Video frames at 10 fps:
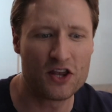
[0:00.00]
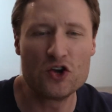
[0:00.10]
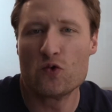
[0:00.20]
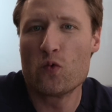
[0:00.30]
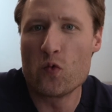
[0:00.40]
and
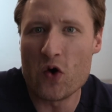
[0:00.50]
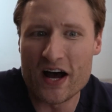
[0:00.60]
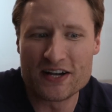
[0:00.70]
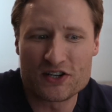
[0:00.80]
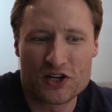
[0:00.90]
you
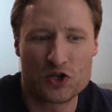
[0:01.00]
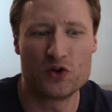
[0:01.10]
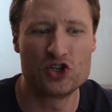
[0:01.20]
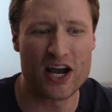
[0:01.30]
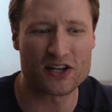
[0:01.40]
want
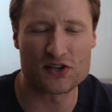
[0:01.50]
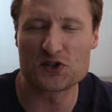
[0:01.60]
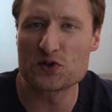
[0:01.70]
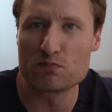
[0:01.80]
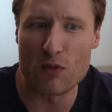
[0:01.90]
to inject a
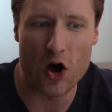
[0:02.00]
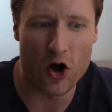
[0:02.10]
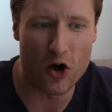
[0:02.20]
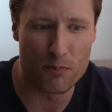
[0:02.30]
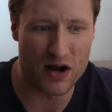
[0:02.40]

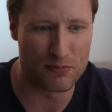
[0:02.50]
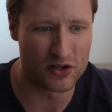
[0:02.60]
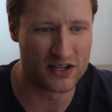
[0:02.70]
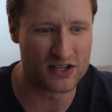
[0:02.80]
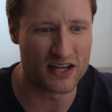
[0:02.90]
small
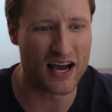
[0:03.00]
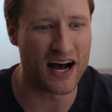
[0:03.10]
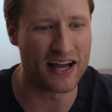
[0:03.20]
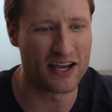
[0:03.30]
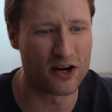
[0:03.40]
bubble into the
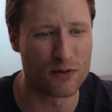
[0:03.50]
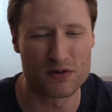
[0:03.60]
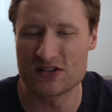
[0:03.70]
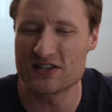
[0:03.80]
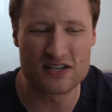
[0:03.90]
eye here,
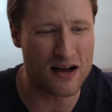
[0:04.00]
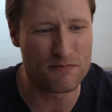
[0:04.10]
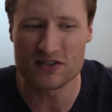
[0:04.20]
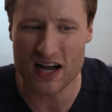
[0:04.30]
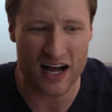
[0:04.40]
but
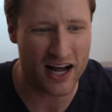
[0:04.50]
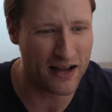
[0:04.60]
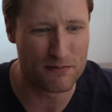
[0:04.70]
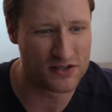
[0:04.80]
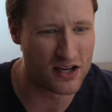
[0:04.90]

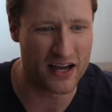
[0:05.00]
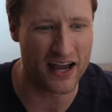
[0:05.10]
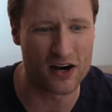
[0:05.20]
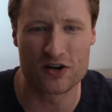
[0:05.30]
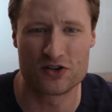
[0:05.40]
sometimes
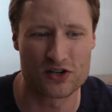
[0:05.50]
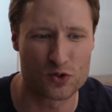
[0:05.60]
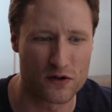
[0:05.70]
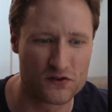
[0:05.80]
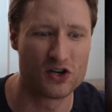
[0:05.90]
the air just
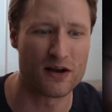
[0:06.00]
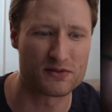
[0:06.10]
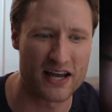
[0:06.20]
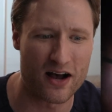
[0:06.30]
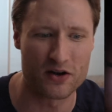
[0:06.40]
sort of
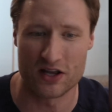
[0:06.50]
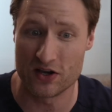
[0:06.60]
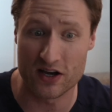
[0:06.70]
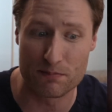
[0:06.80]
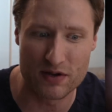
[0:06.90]
jumps out and
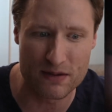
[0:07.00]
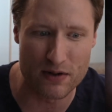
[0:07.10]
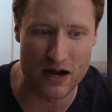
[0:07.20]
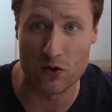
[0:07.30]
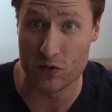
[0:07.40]
you get a big
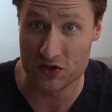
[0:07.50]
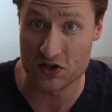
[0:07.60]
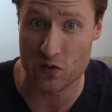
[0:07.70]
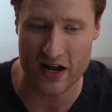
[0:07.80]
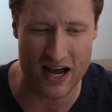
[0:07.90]
bubble, which
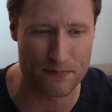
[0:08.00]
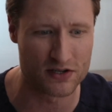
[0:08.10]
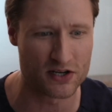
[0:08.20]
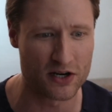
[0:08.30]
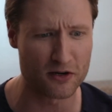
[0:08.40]
is what
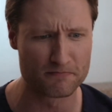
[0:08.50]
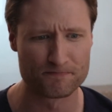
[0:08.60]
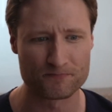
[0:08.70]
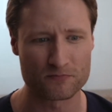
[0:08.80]
happens here.